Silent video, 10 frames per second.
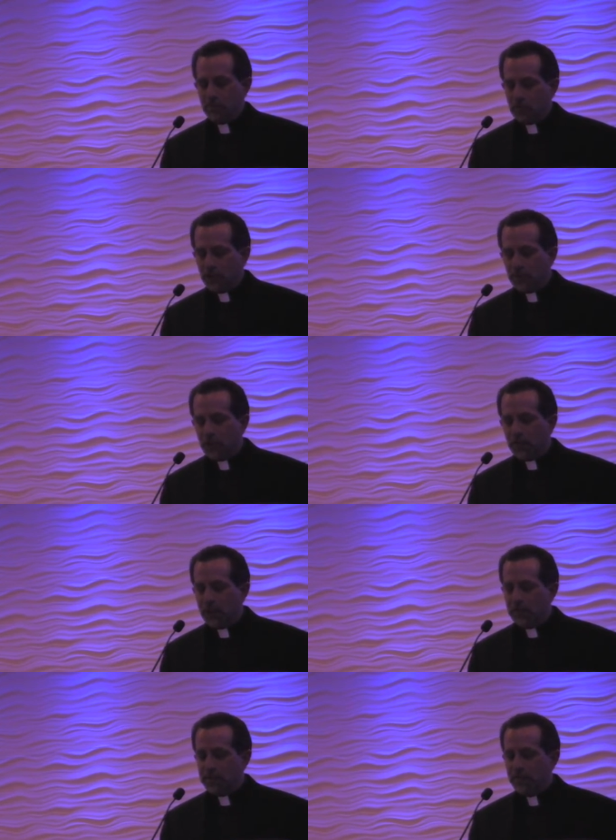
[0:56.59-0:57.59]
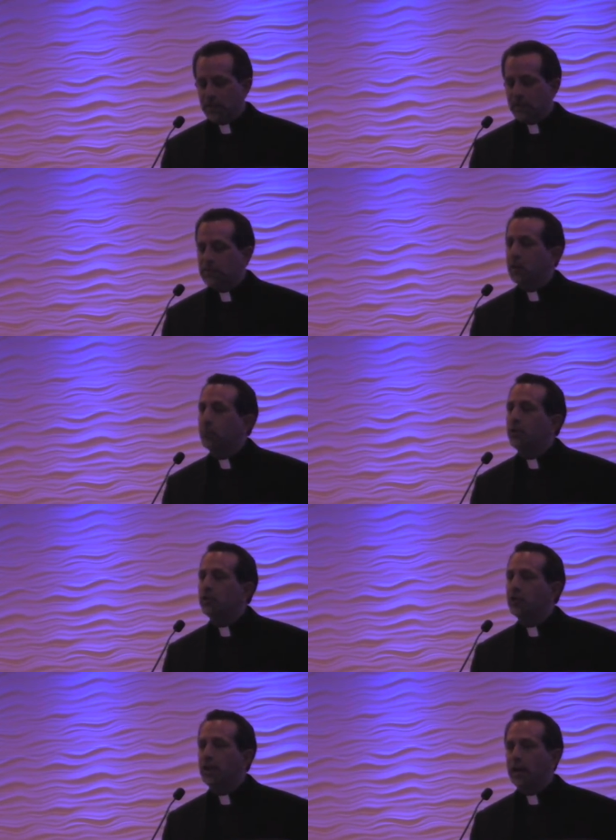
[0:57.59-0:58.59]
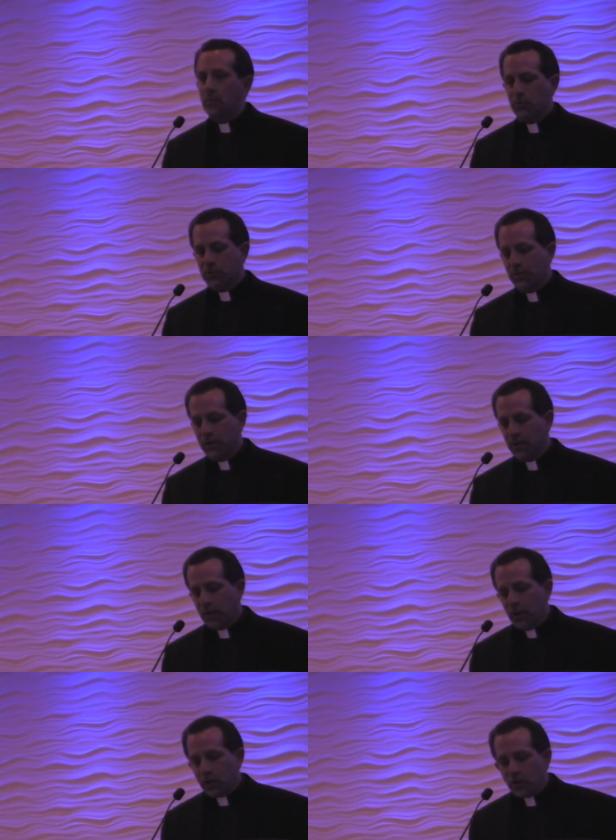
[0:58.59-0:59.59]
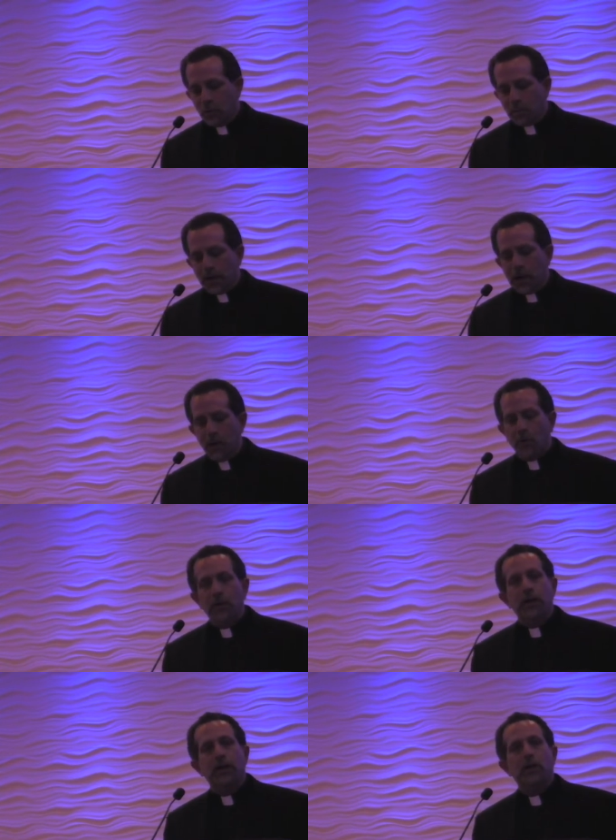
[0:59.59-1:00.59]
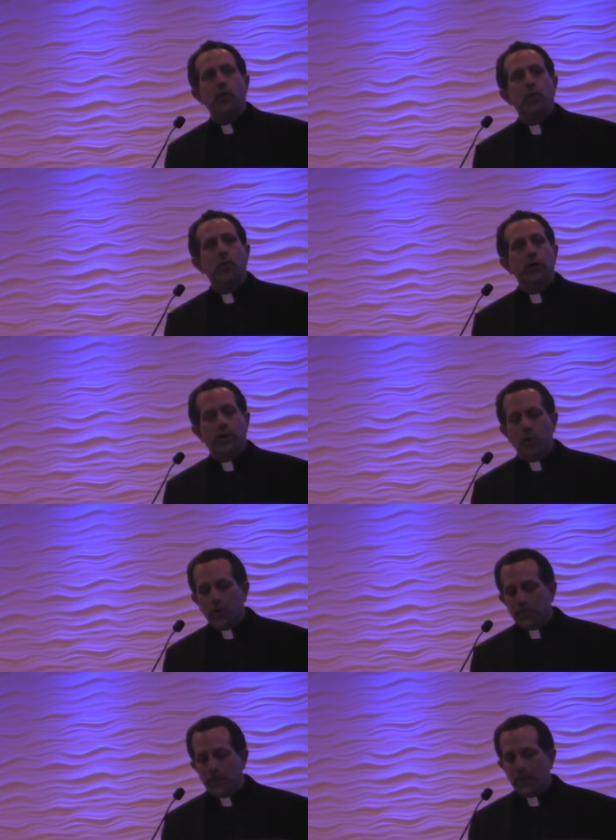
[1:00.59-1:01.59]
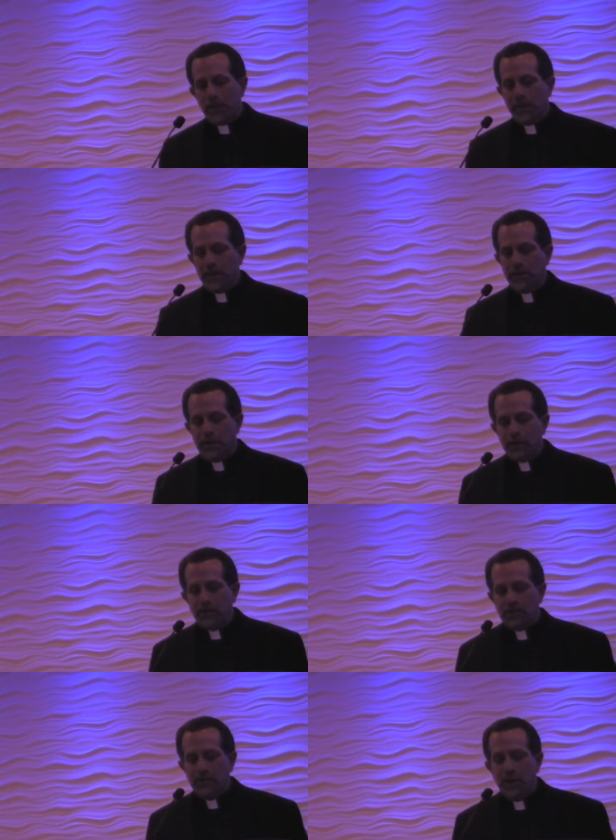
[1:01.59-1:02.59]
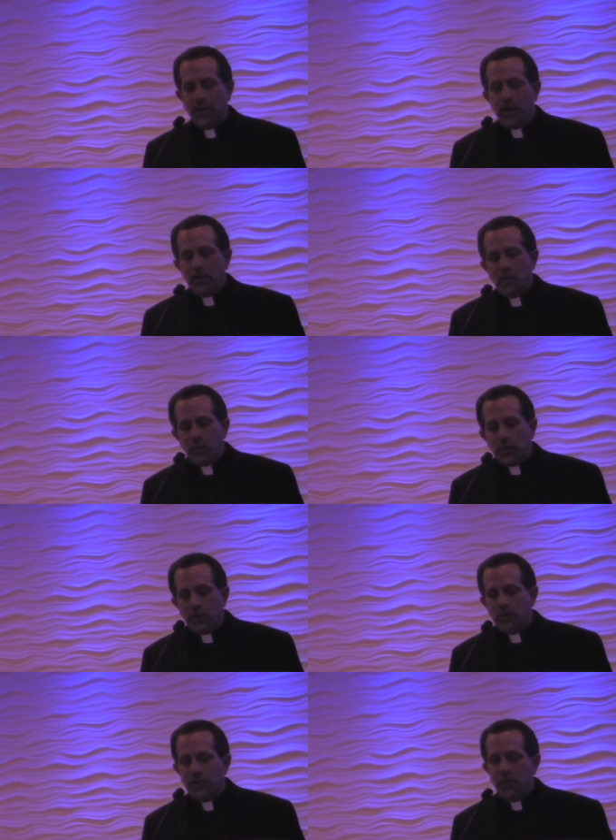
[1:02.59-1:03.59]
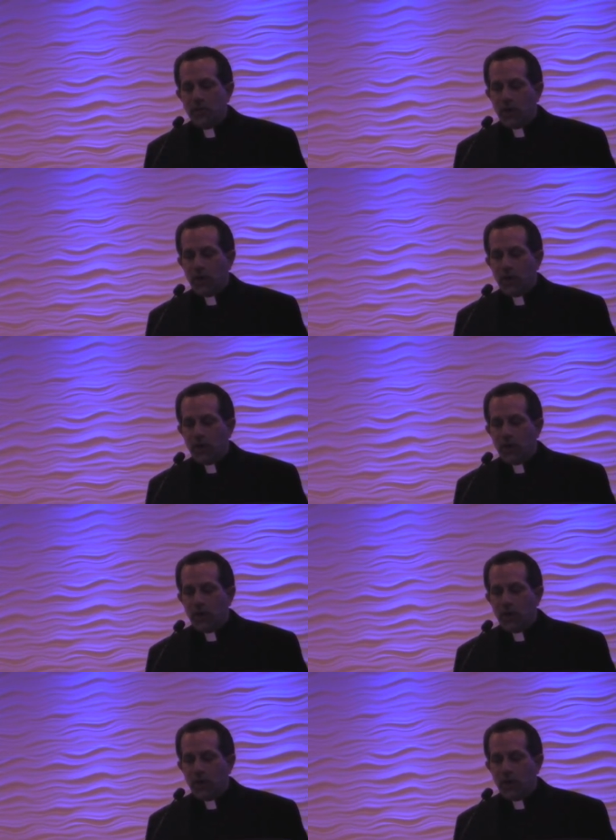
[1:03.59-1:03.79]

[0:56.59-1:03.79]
shepherded by His Eminence, are reaching out to empower and equip young adults to reach their